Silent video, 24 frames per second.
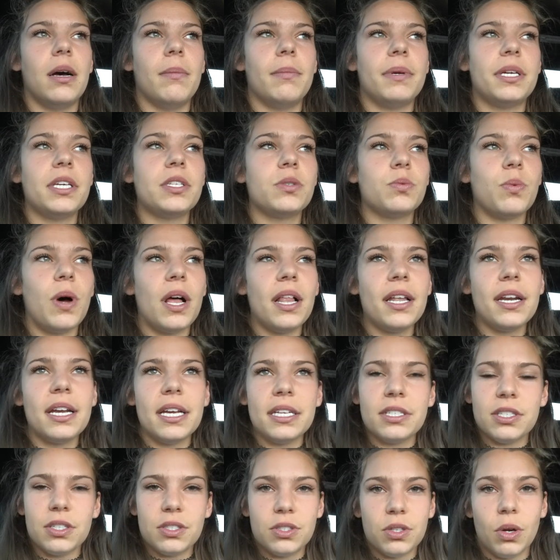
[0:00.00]
Because while it
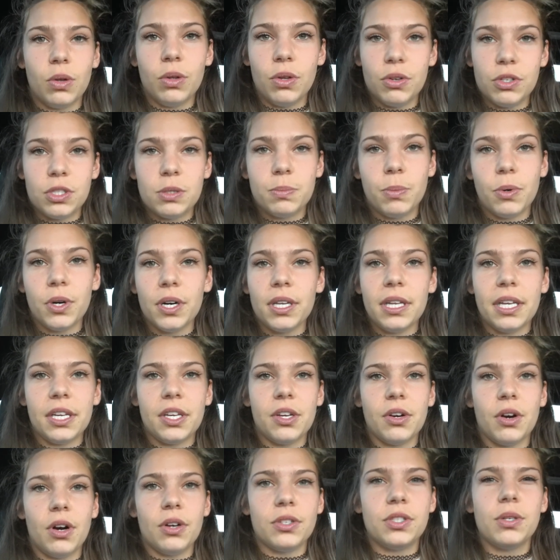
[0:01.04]
is a solo sport, like
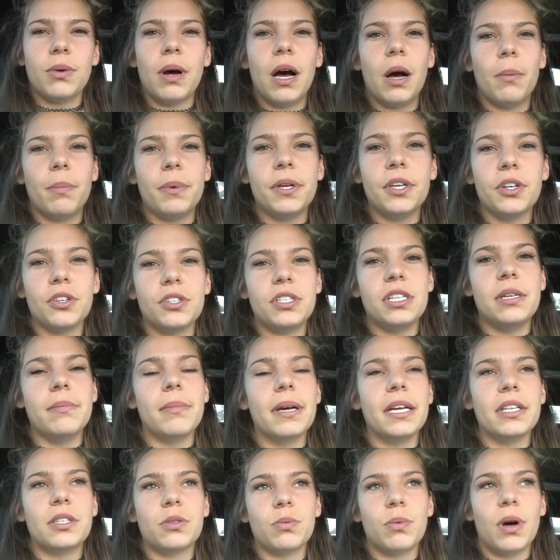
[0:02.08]
you're also helping your
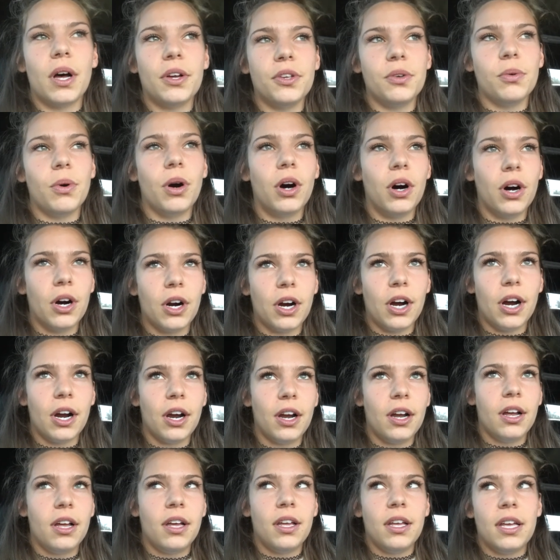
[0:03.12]
teammates while you are
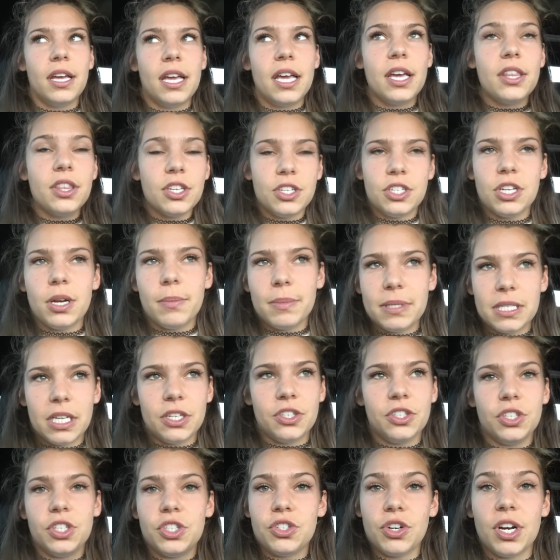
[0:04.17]
in the gym,
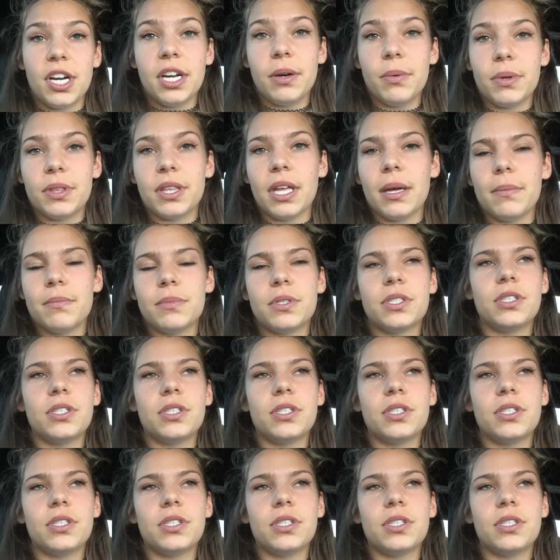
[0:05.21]
essentially training with them.